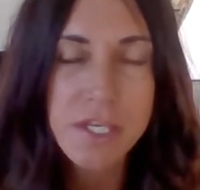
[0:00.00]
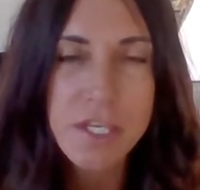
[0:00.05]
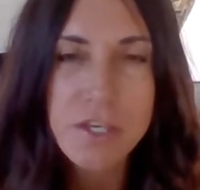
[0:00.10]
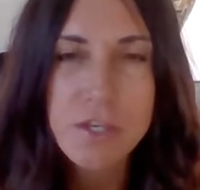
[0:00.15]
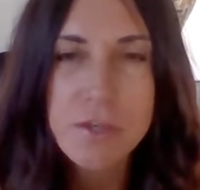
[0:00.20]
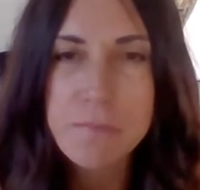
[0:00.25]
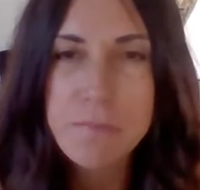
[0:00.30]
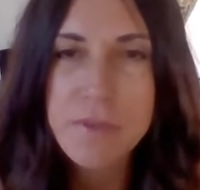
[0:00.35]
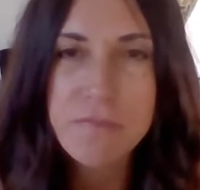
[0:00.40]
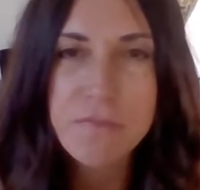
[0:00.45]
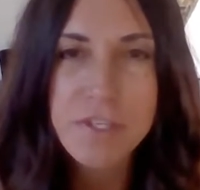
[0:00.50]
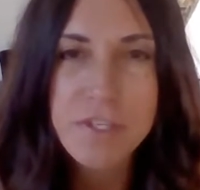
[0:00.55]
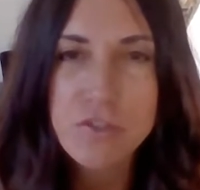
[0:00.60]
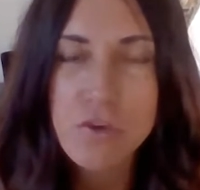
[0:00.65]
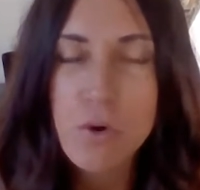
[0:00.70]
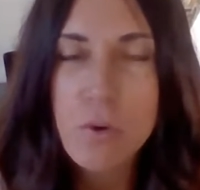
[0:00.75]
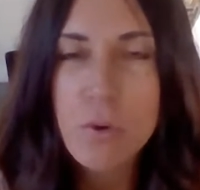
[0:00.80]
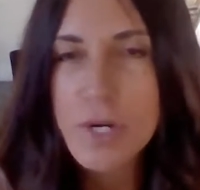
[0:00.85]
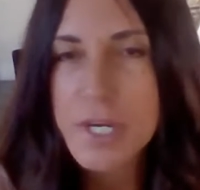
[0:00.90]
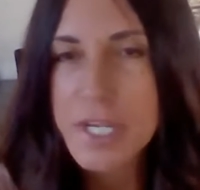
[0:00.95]
could be
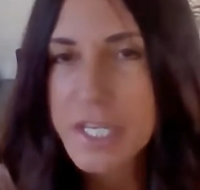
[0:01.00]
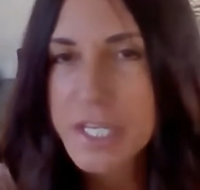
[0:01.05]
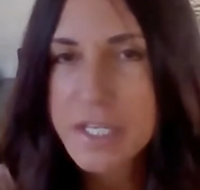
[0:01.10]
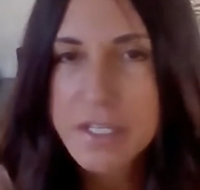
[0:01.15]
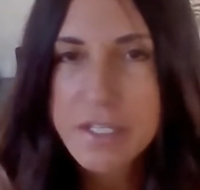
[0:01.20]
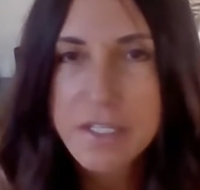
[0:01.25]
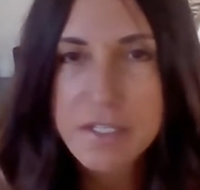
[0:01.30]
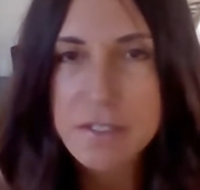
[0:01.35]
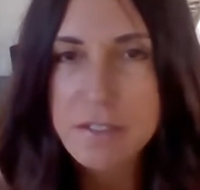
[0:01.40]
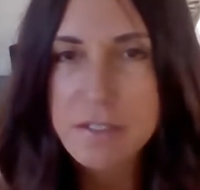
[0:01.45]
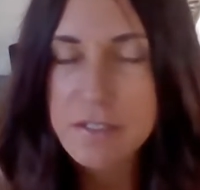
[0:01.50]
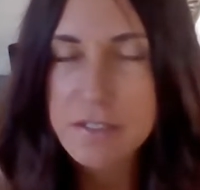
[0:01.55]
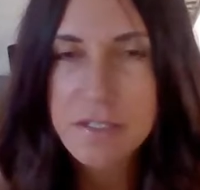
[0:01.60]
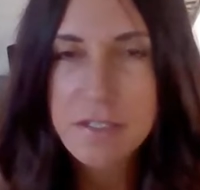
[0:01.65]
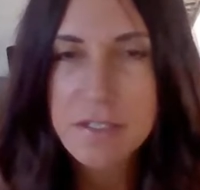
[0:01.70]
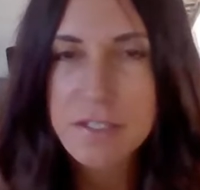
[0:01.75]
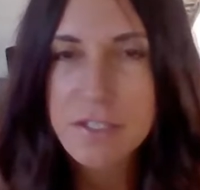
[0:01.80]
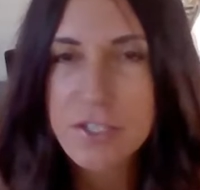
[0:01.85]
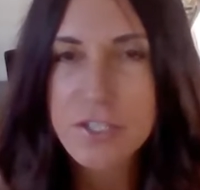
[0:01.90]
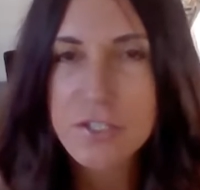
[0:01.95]
Victorian,
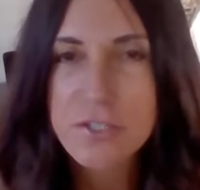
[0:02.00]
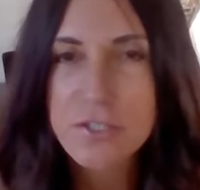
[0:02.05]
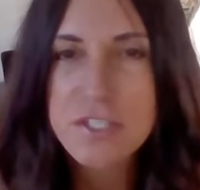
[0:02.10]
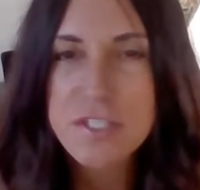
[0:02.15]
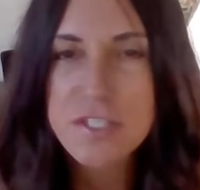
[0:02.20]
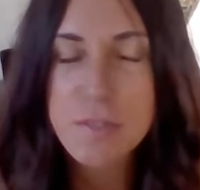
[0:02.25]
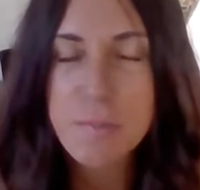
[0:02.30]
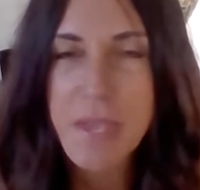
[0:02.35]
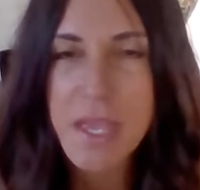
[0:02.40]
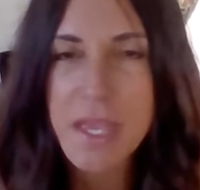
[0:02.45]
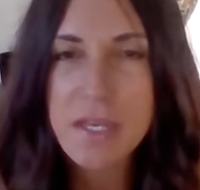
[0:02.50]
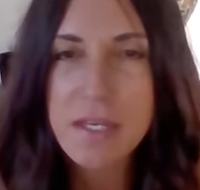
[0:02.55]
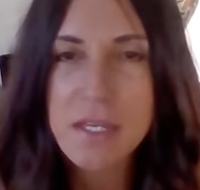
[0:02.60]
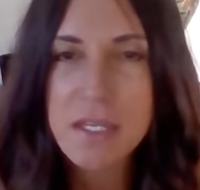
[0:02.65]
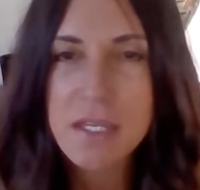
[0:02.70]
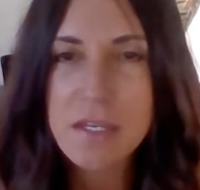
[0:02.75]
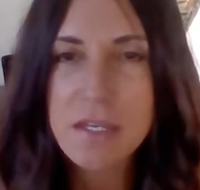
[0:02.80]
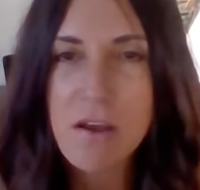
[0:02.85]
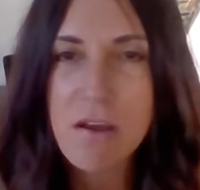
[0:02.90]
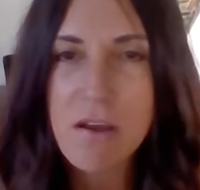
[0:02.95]
just
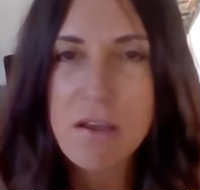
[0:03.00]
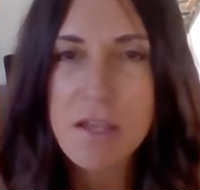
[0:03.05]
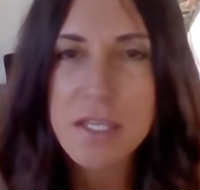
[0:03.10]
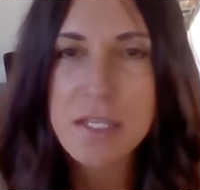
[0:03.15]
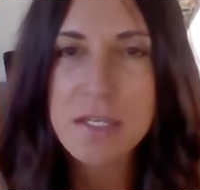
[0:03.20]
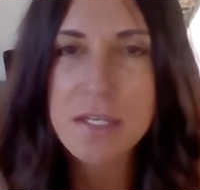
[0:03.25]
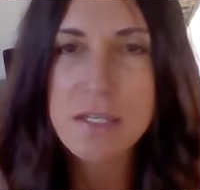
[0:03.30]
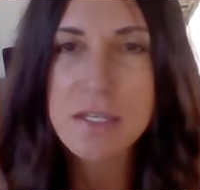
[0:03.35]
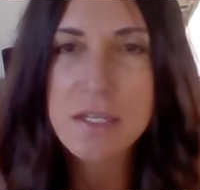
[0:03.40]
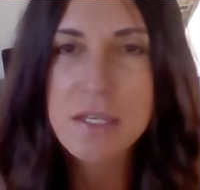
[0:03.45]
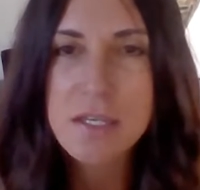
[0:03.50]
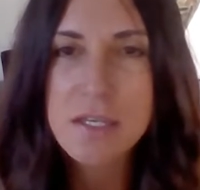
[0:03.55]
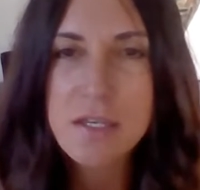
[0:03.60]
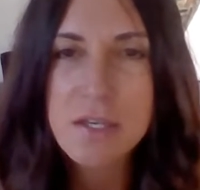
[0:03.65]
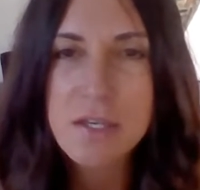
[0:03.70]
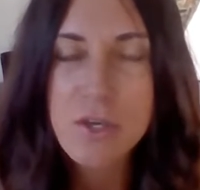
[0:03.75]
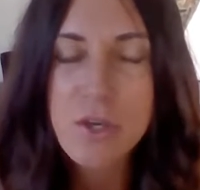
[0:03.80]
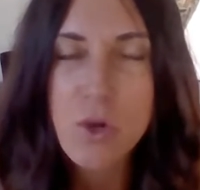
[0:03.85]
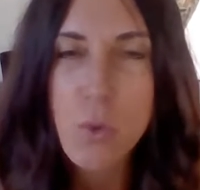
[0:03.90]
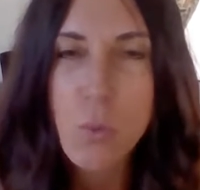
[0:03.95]
depending on
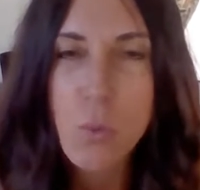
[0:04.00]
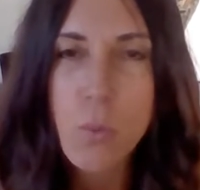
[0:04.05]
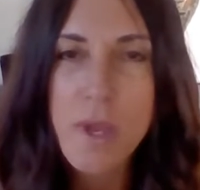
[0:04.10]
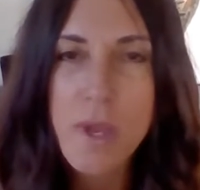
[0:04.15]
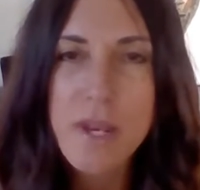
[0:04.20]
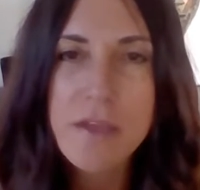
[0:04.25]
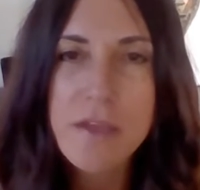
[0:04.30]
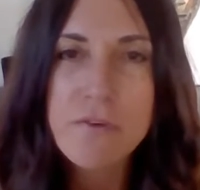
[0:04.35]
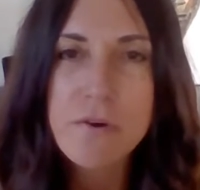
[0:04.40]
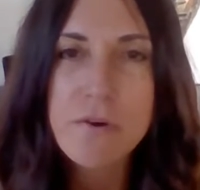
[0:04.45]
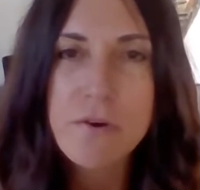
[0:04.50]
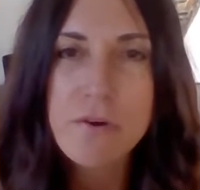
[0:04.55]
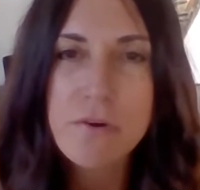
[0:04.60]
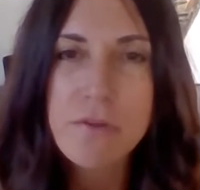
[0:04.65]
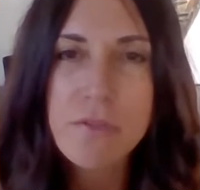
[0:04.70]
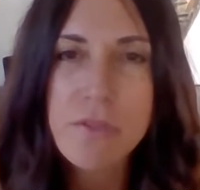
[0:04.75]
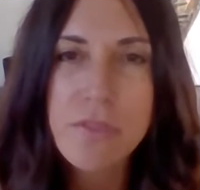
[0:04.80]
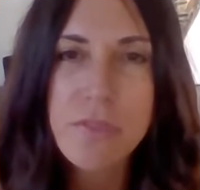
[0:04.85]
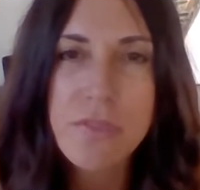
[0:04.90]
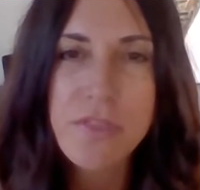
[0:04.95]

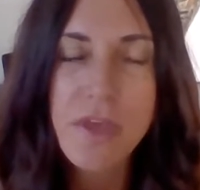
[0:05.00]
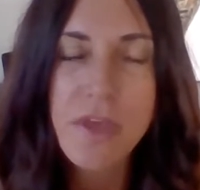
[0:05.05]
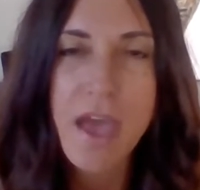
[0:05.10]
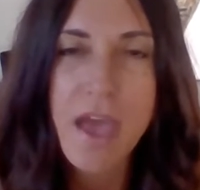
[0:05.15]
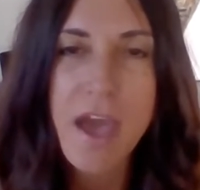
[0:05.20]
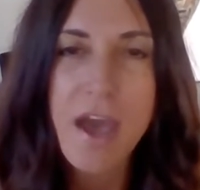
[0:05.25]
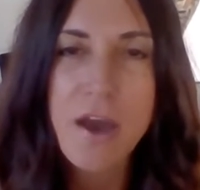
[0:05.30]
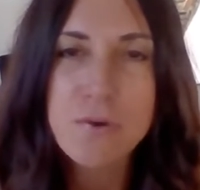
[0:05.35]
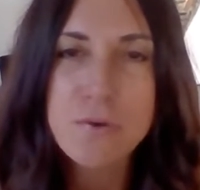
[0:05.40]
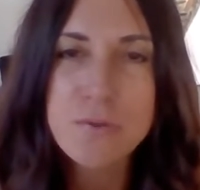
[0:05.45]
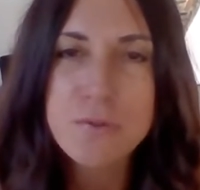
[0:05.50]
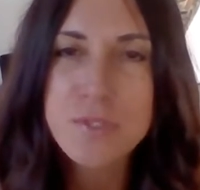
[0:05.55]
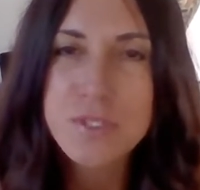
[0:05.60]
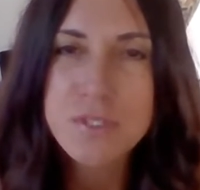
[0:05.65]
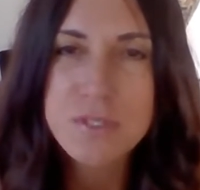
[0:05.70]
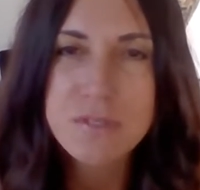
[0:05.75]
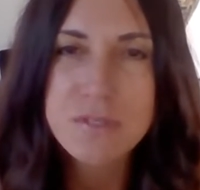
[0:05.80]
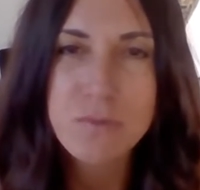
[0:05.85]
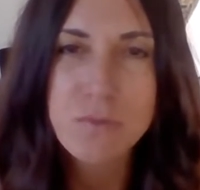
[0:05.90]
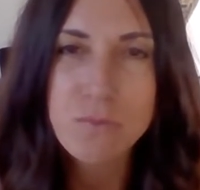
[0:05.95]
whatever the
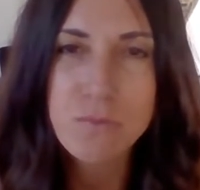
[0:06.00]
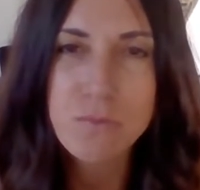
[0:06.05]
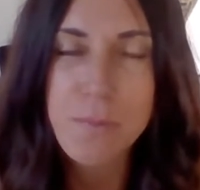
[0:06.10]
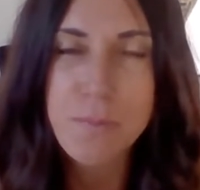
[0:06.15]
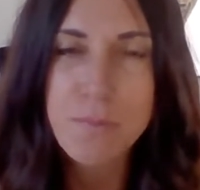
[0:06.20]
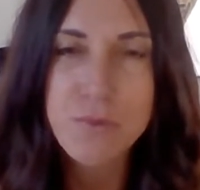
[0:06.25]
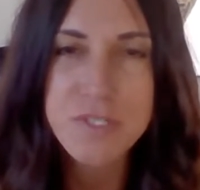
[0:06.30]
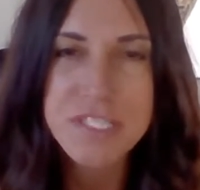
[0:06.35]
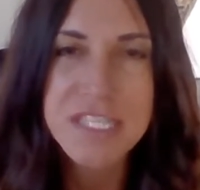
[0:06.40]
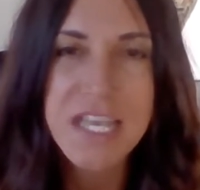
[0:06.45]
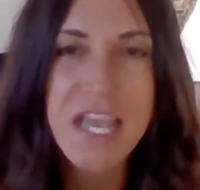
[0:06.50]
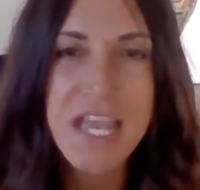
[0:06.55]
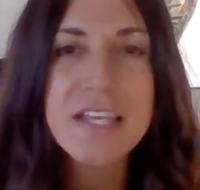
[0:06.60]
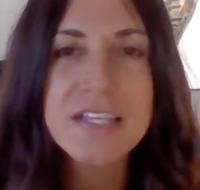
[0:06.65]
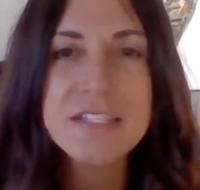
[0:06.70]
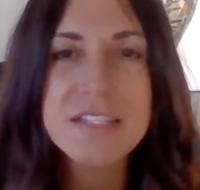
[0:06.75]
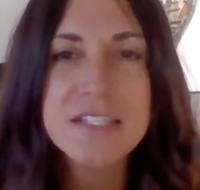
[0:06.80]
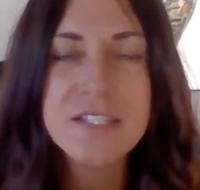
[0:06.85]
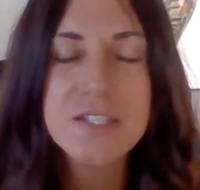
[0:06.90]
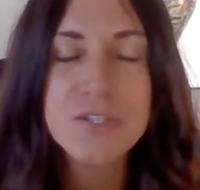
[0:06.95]
house
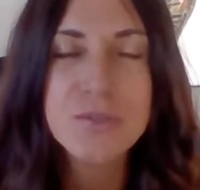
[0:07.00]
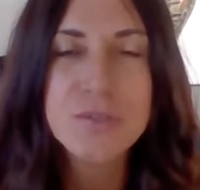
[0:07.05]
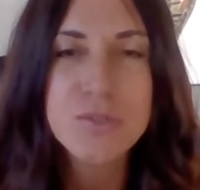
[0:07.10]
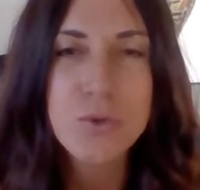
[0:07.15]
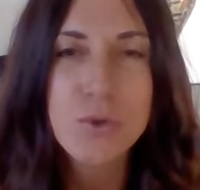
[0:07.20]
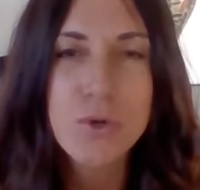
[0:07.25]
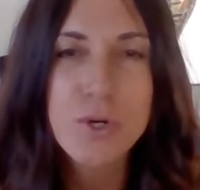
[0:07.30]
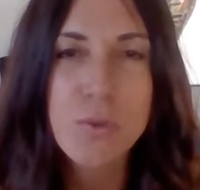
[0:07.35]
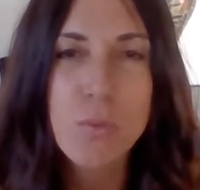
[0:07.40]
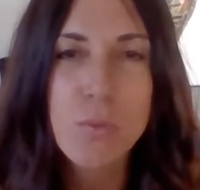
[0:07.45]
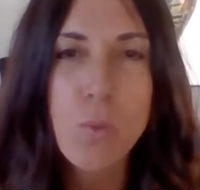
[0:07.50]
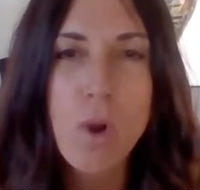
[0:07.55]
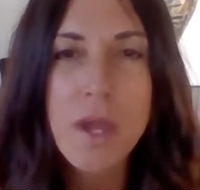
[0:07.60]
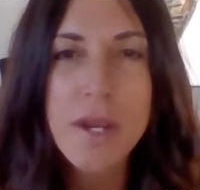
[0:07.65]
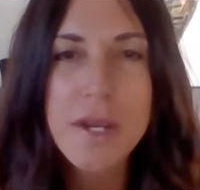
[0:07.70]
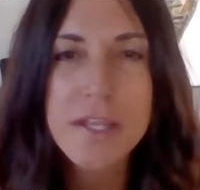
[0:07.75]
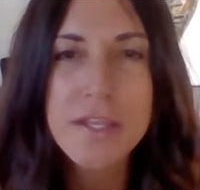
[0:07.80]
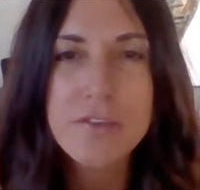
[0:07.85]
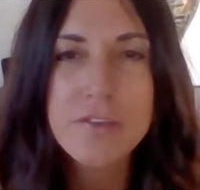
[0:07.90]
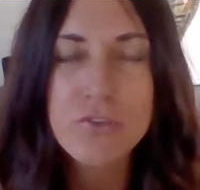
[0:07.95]
represents. You sort of
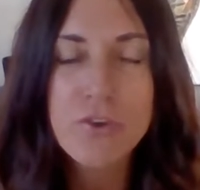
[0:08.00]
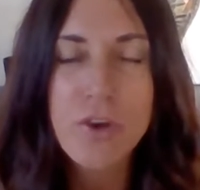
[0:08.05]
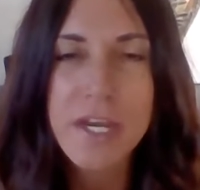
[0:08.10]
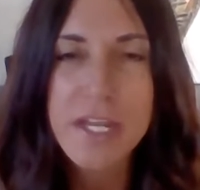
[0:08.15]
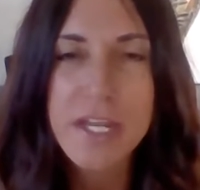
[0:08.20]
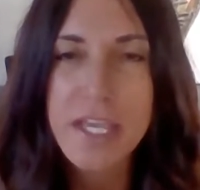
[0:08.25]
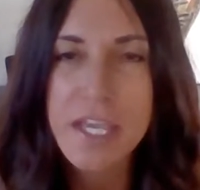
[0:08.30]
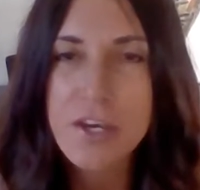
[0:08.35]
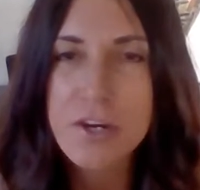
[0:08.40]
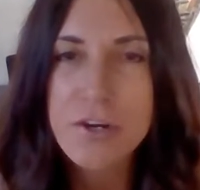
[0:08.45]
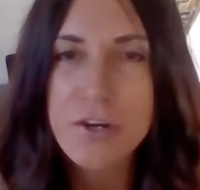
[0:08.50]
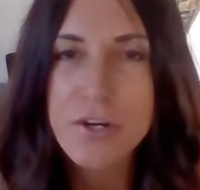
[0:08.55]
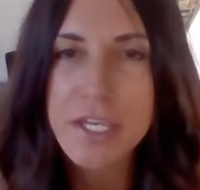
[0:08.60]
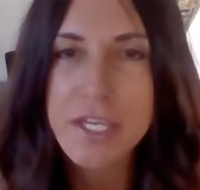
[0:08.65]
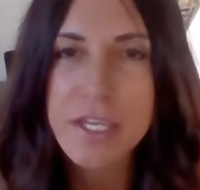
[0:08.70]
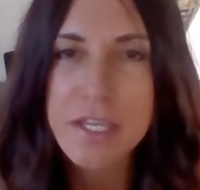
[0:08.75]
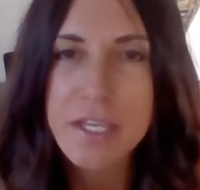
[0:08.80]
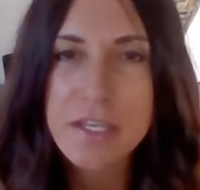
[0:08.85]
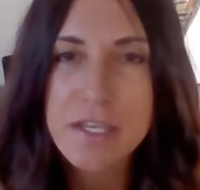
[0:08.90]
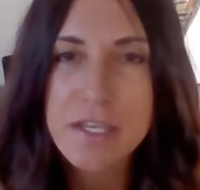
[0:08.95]
want to try to carry